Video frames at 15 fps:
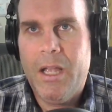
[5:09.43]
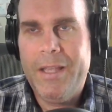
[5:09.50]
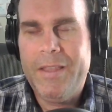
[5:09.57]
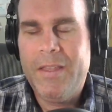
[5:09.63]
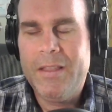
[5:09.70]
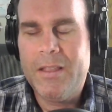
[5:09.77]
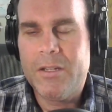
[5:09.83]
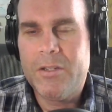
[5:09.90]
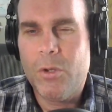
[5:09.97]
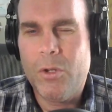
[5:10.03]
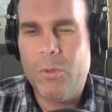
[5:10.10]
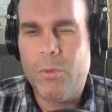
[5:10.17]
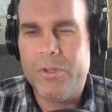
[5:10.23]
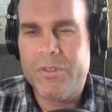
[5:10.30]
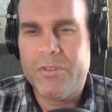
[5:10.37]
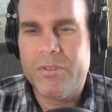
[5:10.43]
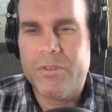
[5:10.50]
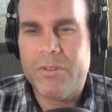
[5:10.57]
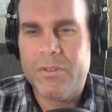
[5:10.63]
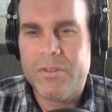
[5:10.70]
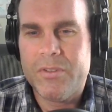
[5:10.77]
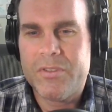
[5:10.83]
I think the total was
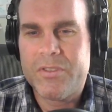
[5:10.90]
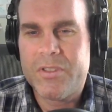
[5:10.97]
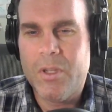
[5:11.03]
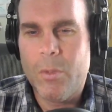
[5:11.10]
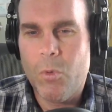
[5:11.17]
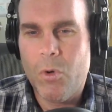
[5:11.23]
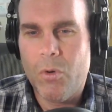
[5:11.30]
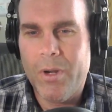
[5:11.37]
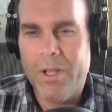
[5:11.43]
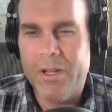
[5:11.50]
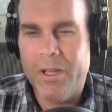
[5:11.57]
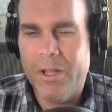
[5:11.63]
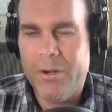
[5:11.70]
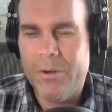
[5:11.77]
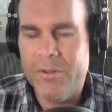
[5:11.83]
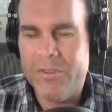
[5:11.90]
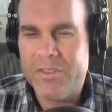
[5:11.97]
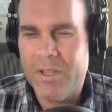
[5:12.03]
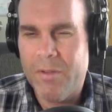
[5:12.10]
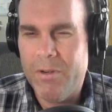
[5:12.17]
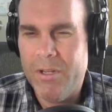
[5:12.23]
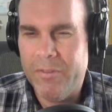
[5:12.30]
somewhere around
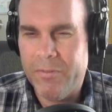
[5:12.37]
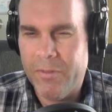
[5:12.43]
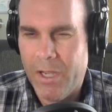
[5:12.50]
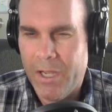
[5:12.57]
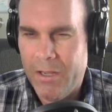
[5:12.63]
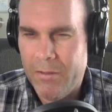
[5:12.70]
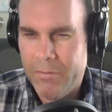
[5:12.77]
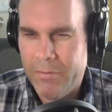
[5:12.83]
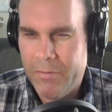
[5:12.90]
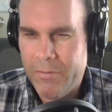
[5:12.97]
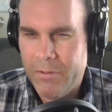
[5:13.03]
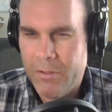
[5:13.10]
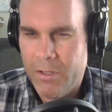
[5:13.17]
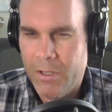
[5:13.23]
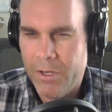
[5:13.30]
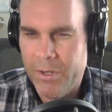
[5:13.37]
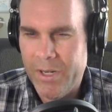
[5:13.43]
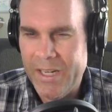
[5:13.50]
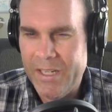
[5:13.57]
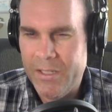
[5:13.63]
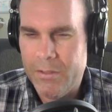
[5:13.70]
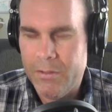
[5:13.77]
175,
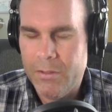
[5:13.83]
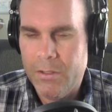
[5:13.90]
180.